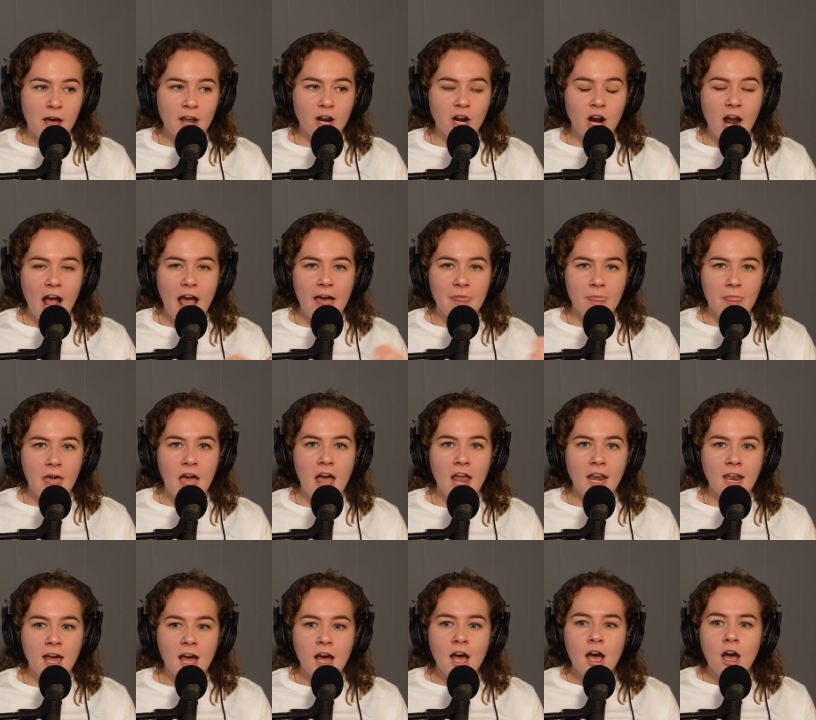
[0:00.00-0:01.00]
better and
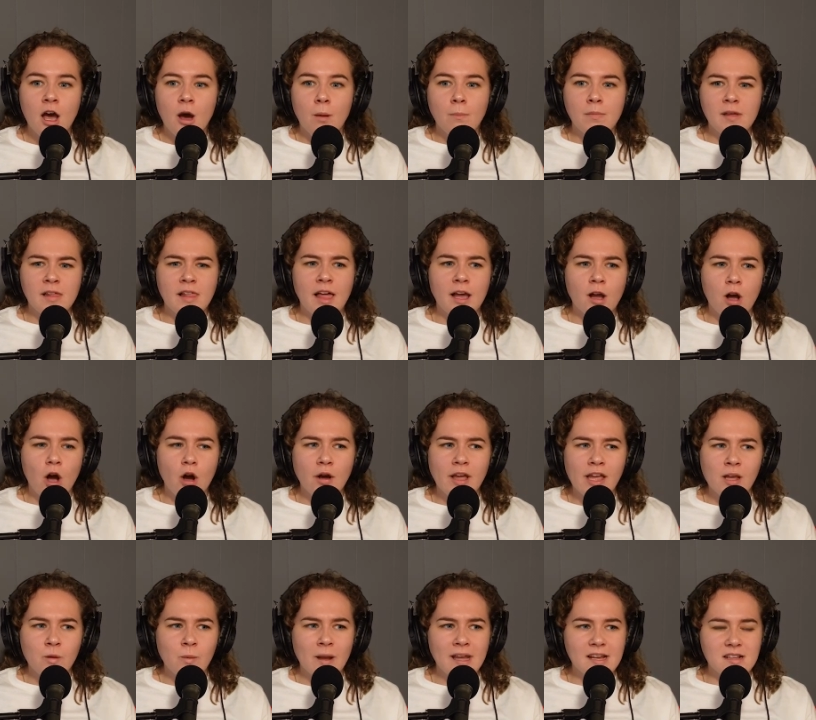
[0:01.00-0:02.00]
then be like,
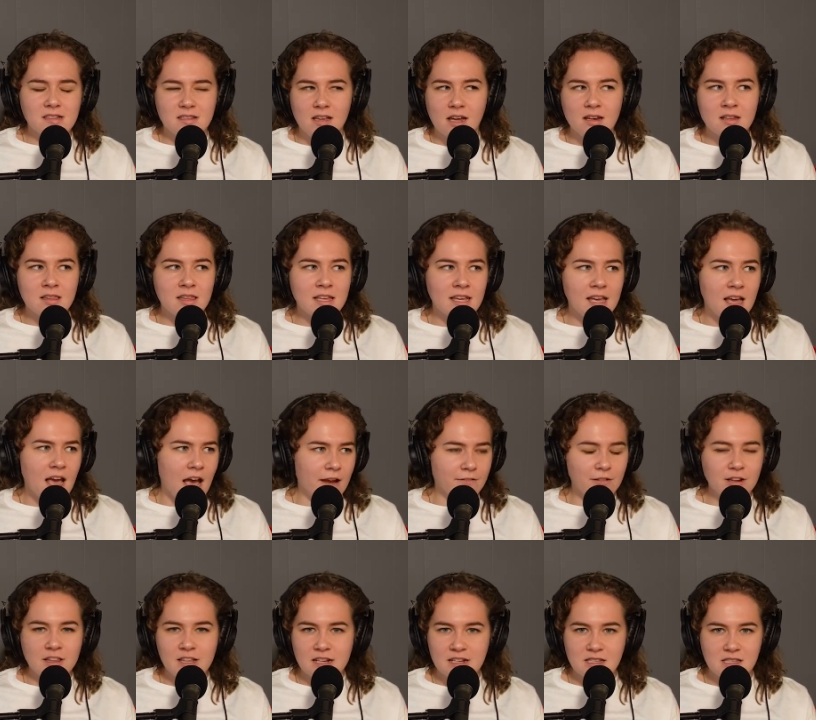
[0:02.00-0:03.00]
okay, wait, suddenly
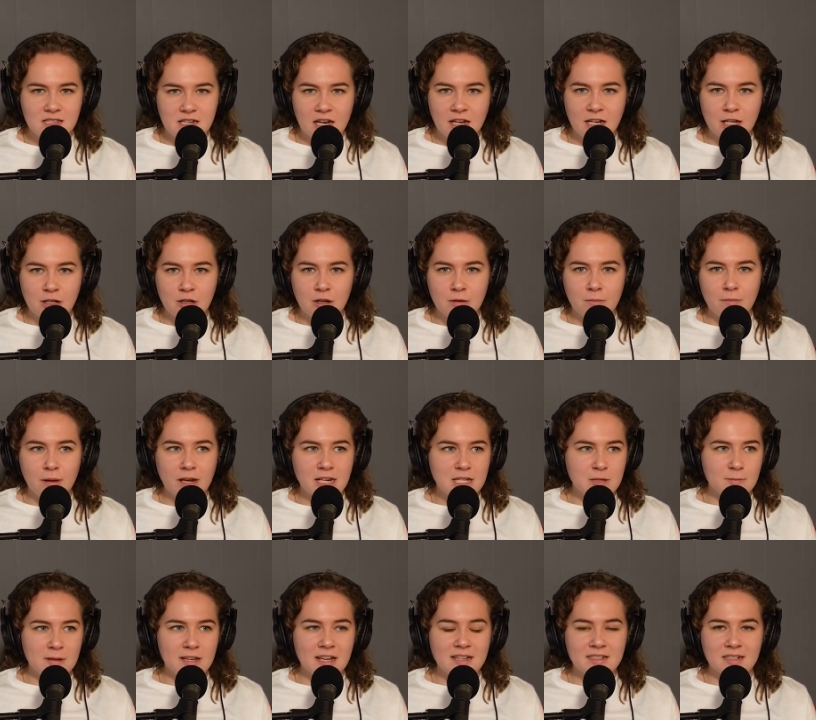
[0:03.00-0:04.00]
everything's done, but
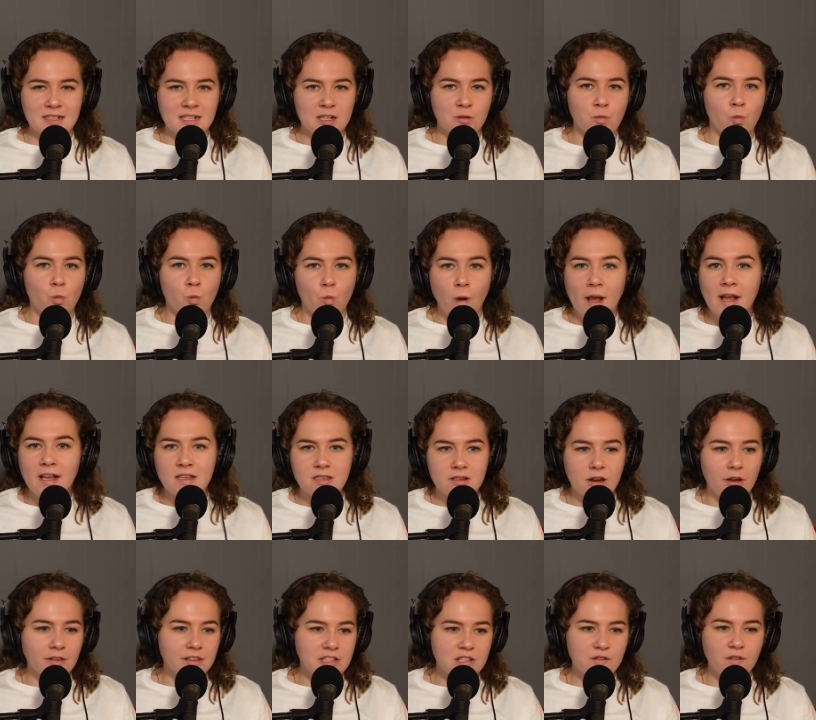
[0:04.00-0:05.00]
it's because I didn't waste
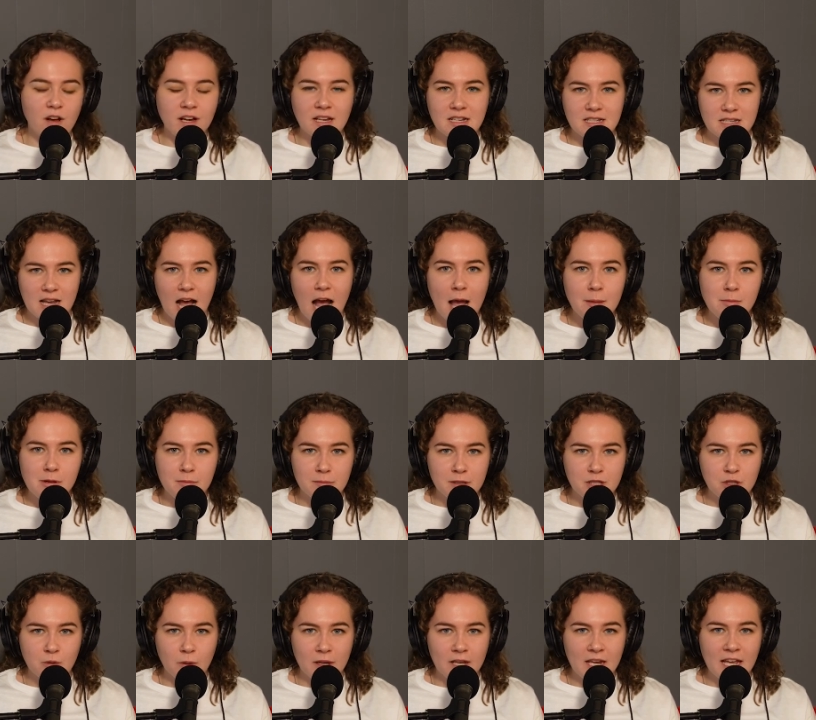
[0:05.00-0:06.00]
all this fucking time in
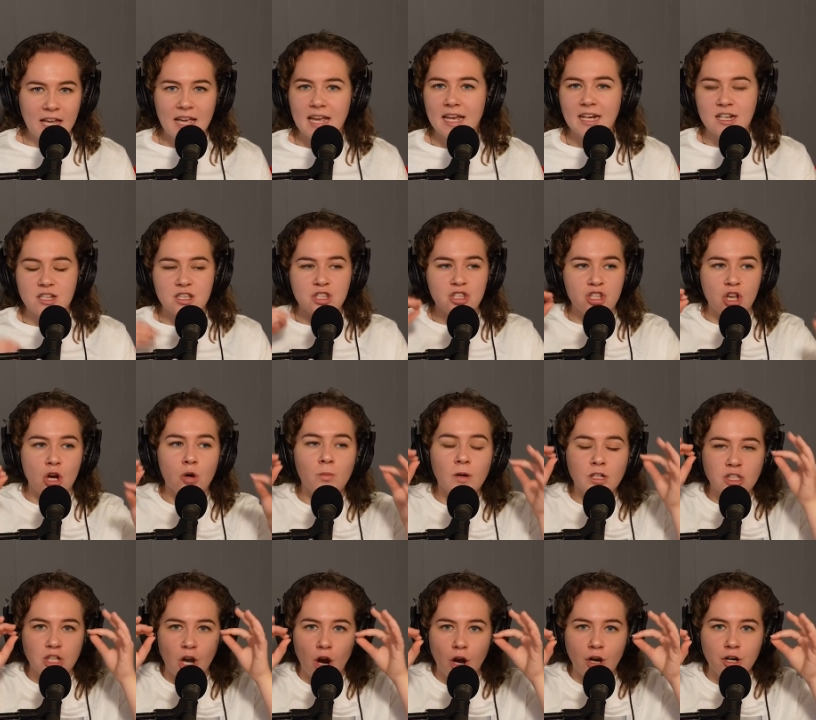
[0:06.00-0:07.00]
between it. And it's so
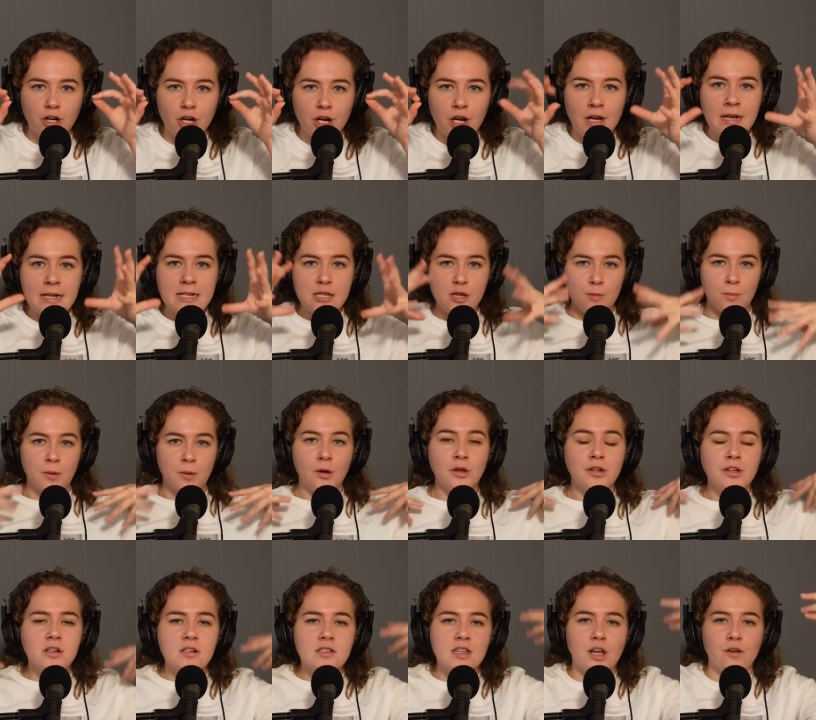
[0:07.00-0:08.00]
much harder to pull
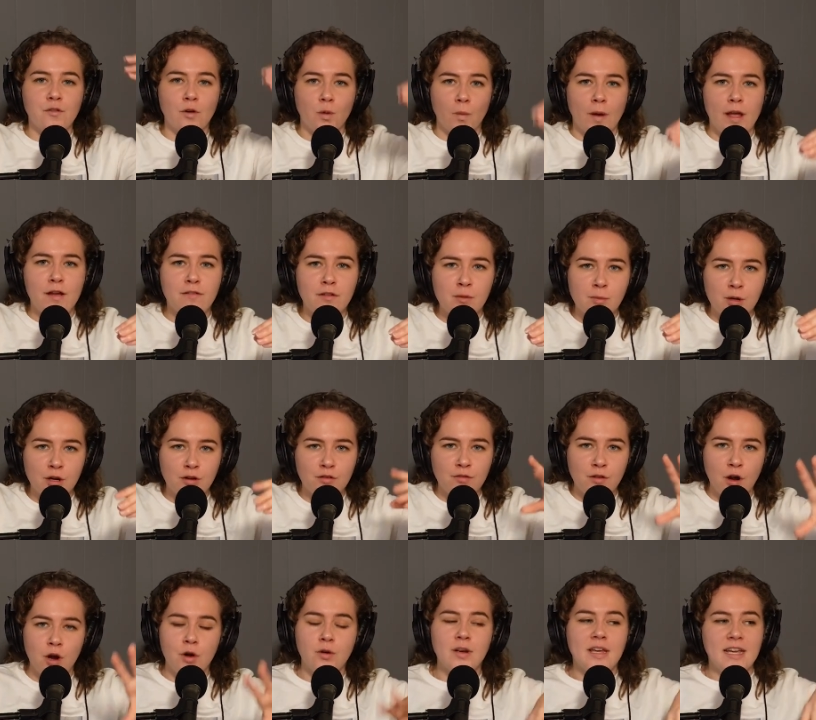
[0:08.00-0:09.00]
yourself away from your
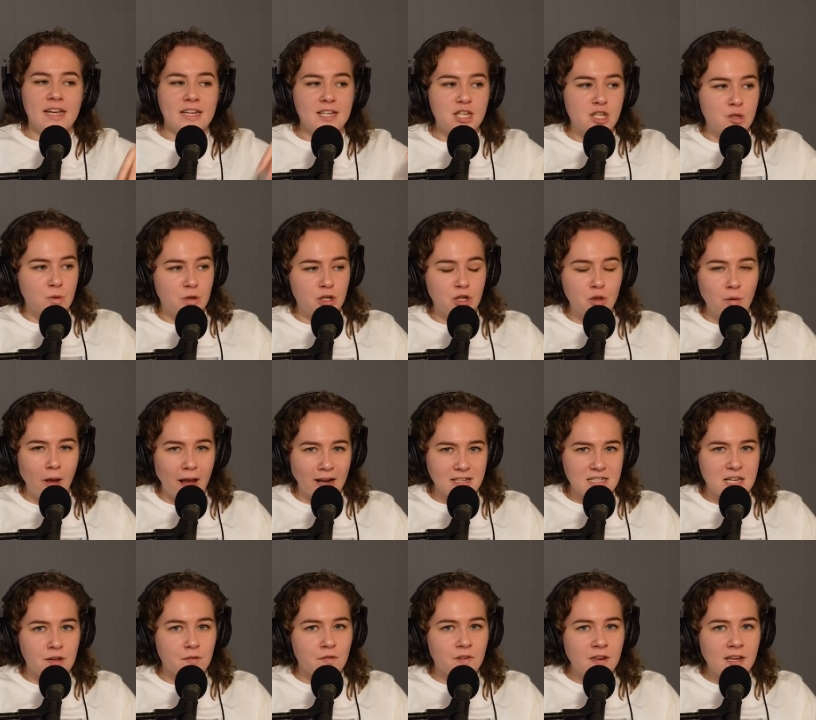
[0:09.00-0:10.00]
phone into a new
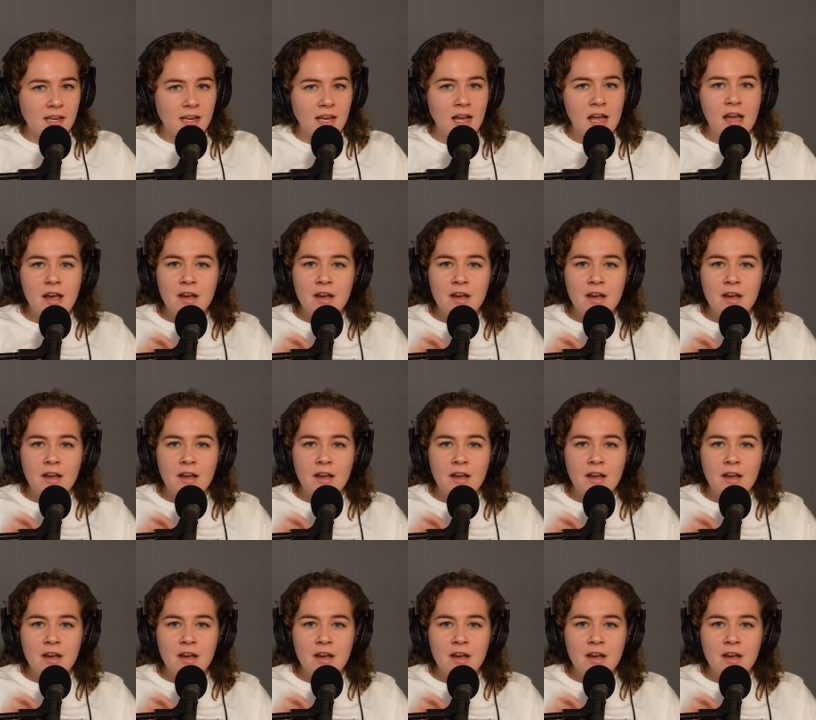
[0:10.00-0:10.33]
activity